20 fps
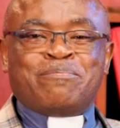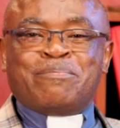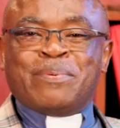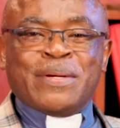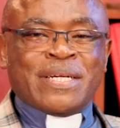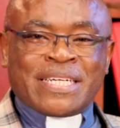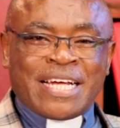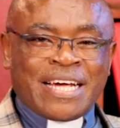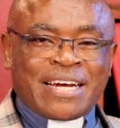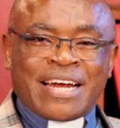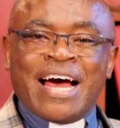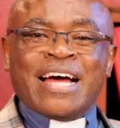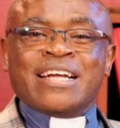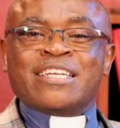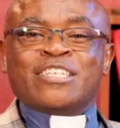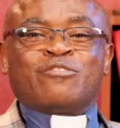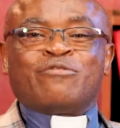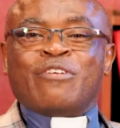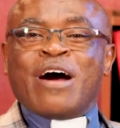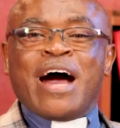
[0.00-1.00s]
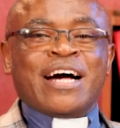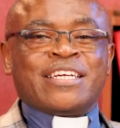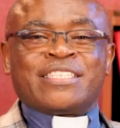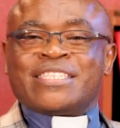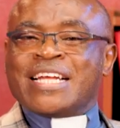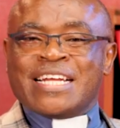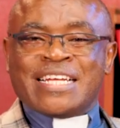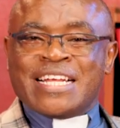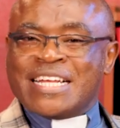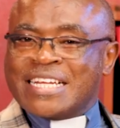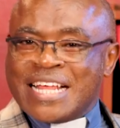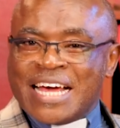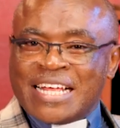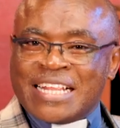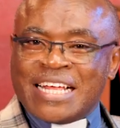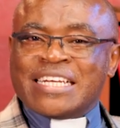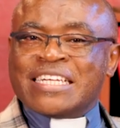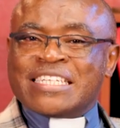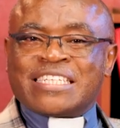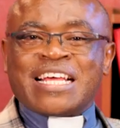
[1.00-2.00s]
Peter runs first, and then the
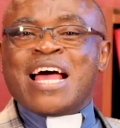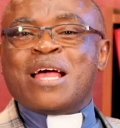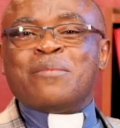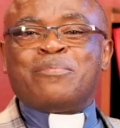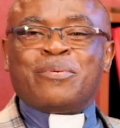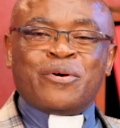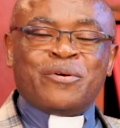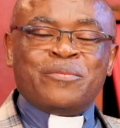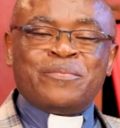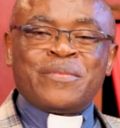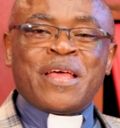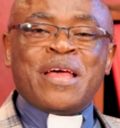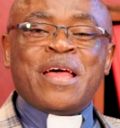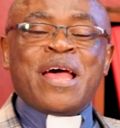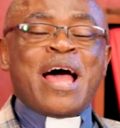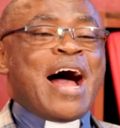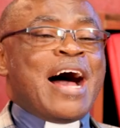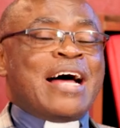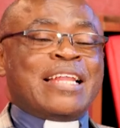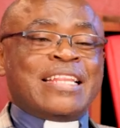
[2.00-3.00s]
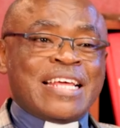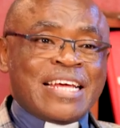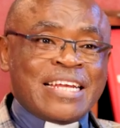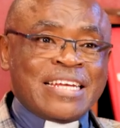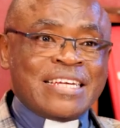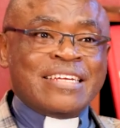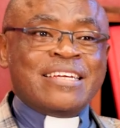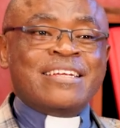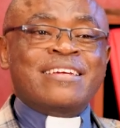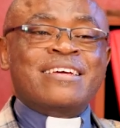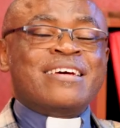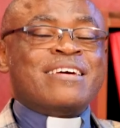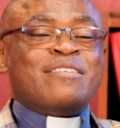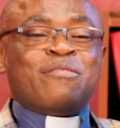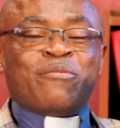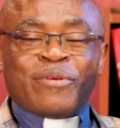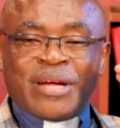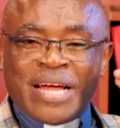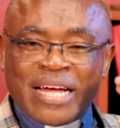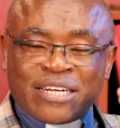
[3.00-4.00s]
other disciple. And then
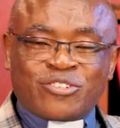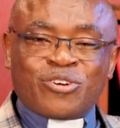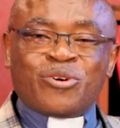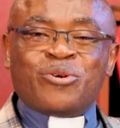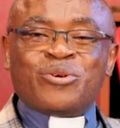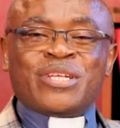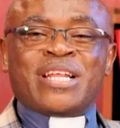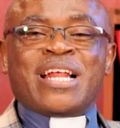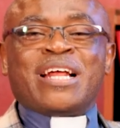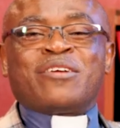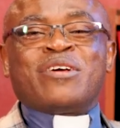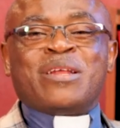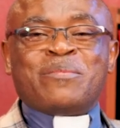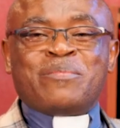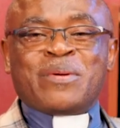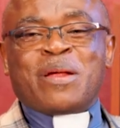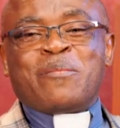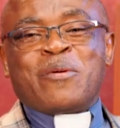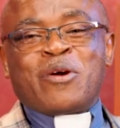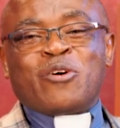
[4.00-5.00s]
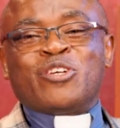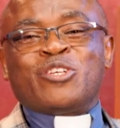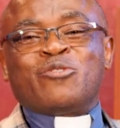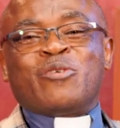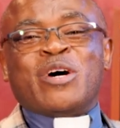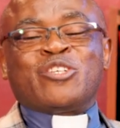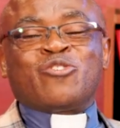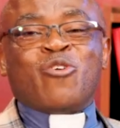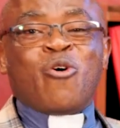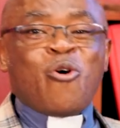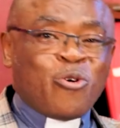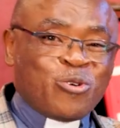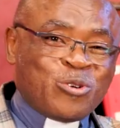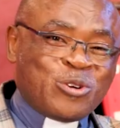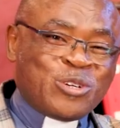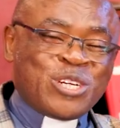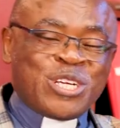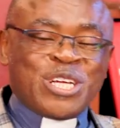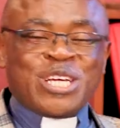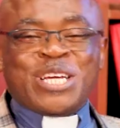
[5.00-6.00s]
we are told that actually Peter, because he was
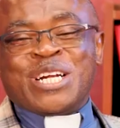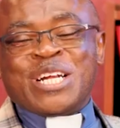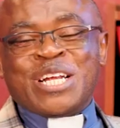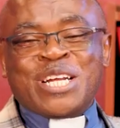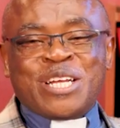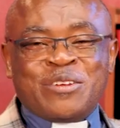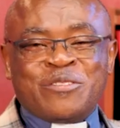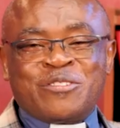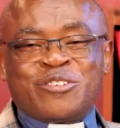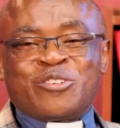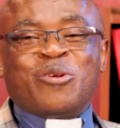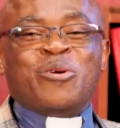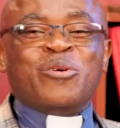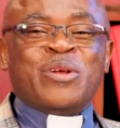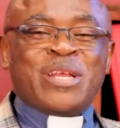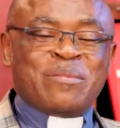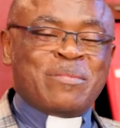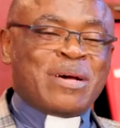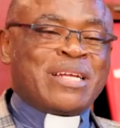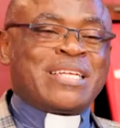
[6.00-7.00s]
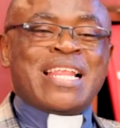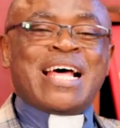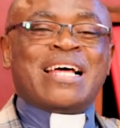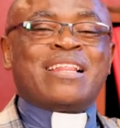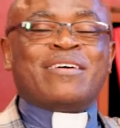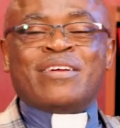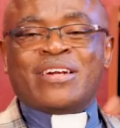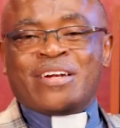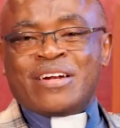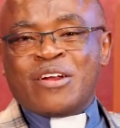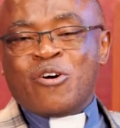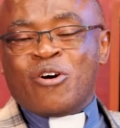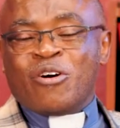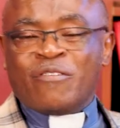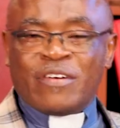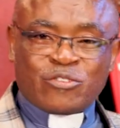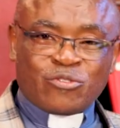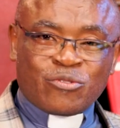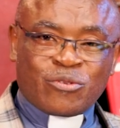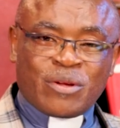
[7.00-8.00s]
old, he ran slowly, but the other one
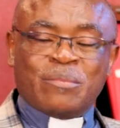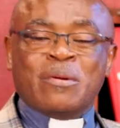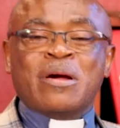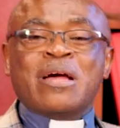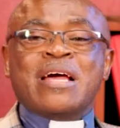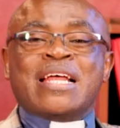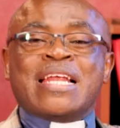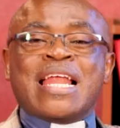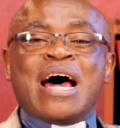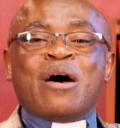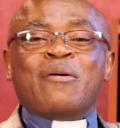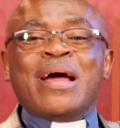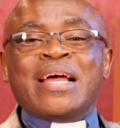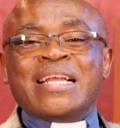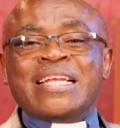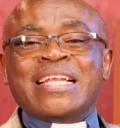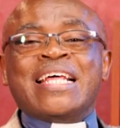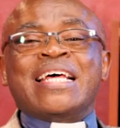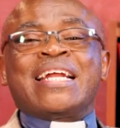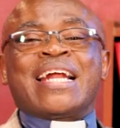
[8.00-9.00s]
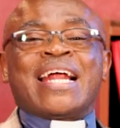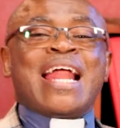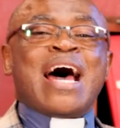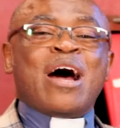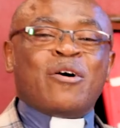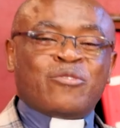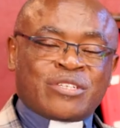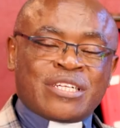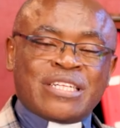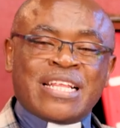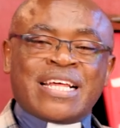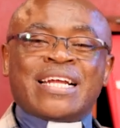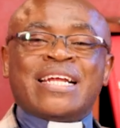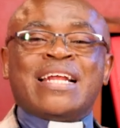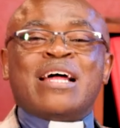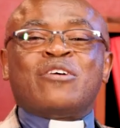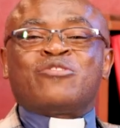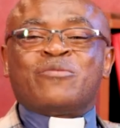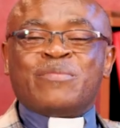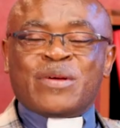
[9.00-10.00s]
overtook him. Now, why did they run out? They
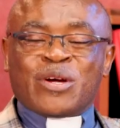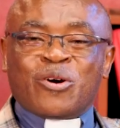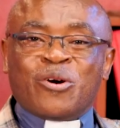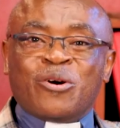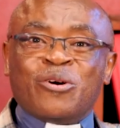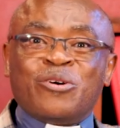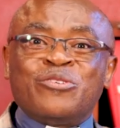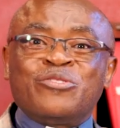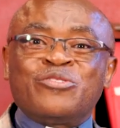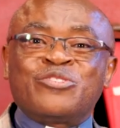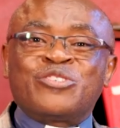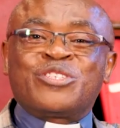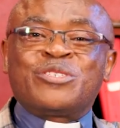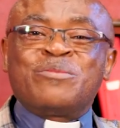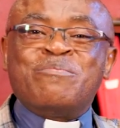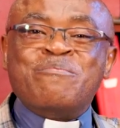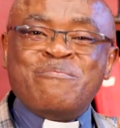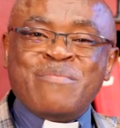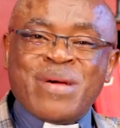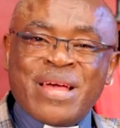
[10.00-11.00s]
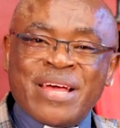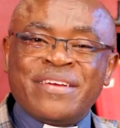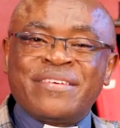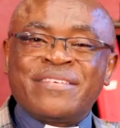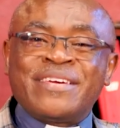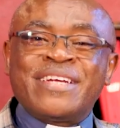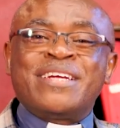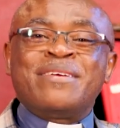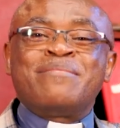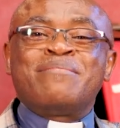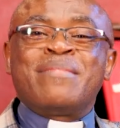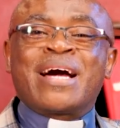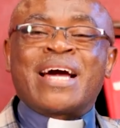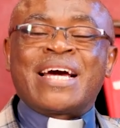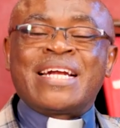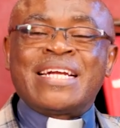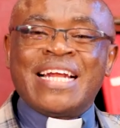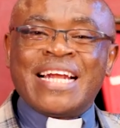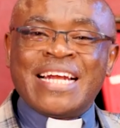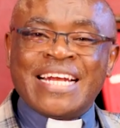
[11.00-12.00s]
ran out because Mary
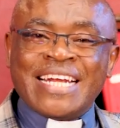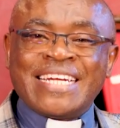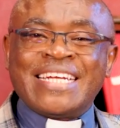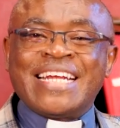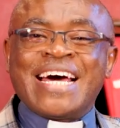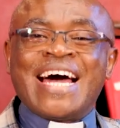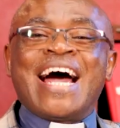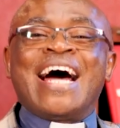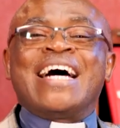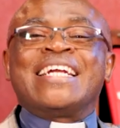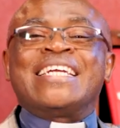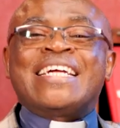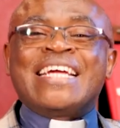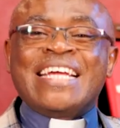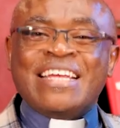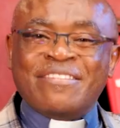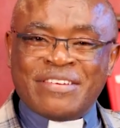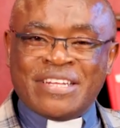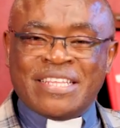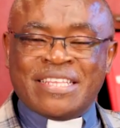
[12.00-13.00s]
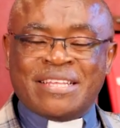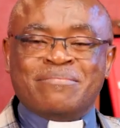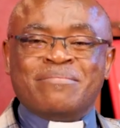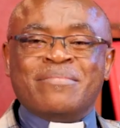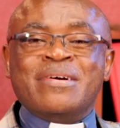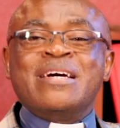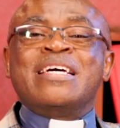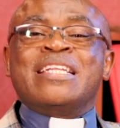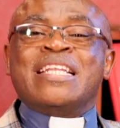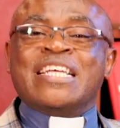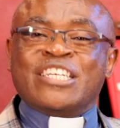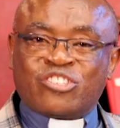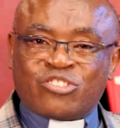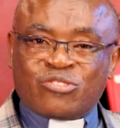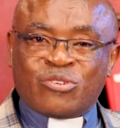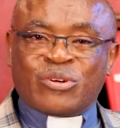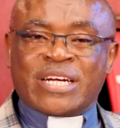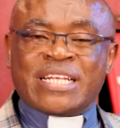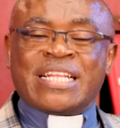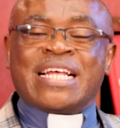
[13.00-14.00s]
Magdalene had given them the
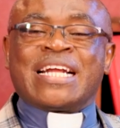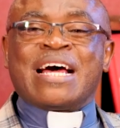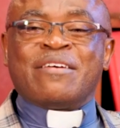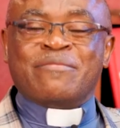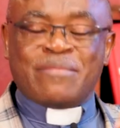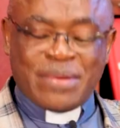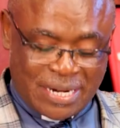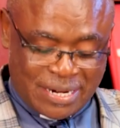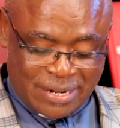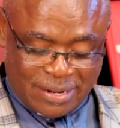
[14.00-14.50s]
story that I have